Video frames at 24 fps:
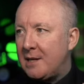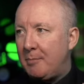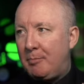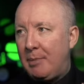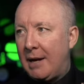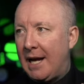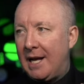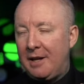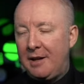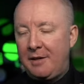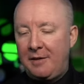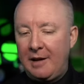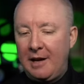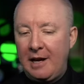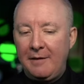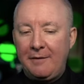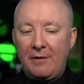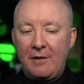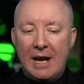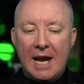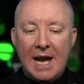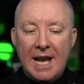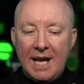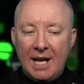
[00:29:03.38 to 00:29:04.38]
a bad thing
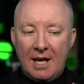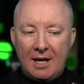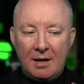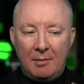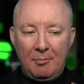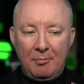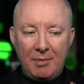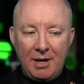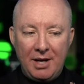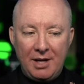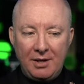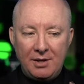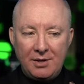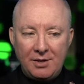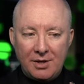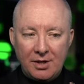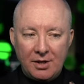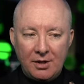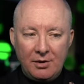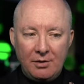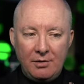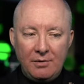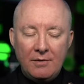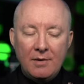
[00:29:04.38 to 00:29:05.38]
for any company to
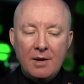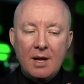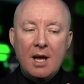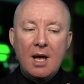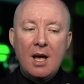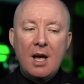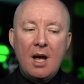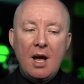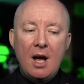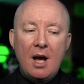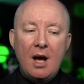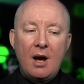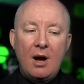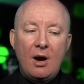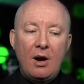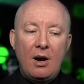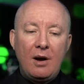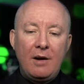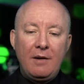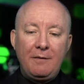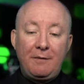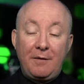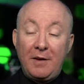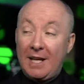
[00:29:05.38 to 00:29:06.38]
do.
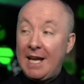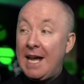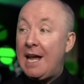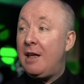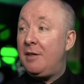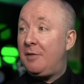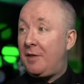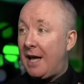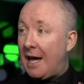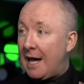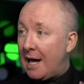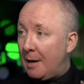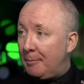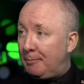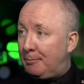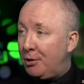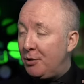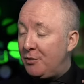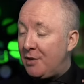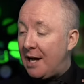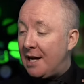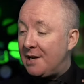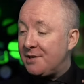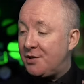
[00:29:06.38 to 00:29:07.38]
Forget that,
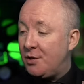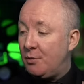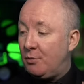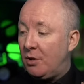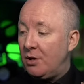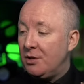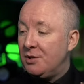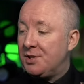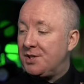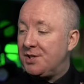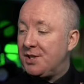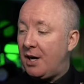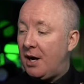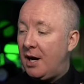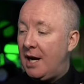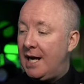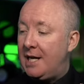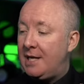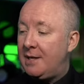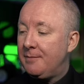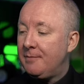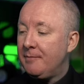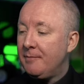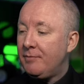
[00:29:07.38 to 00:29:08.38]
put that to one
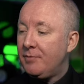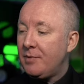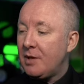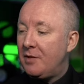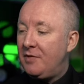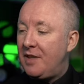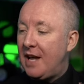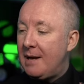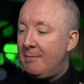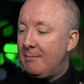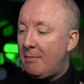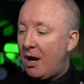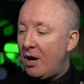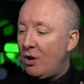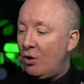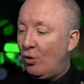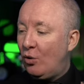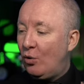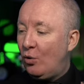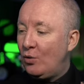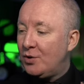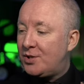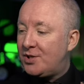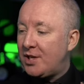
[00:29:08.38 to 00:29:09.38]
side. They might
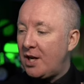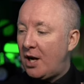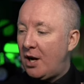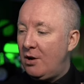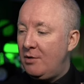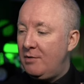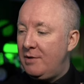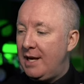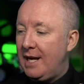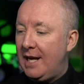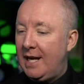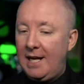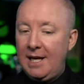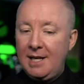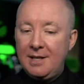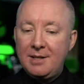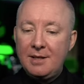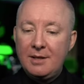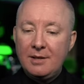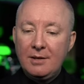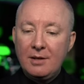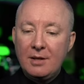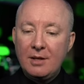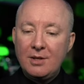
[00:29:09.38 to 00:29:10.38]
also need
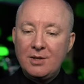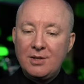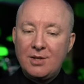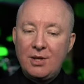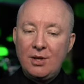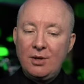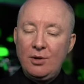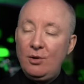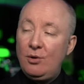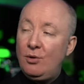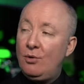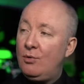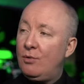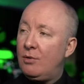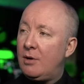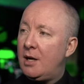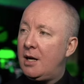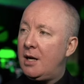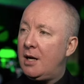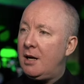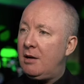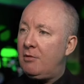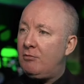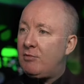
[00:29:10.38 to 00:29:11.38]

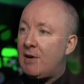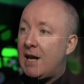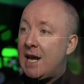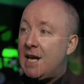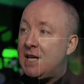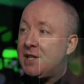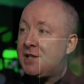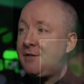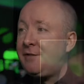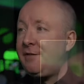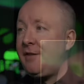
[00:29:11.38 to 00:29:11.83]
to raise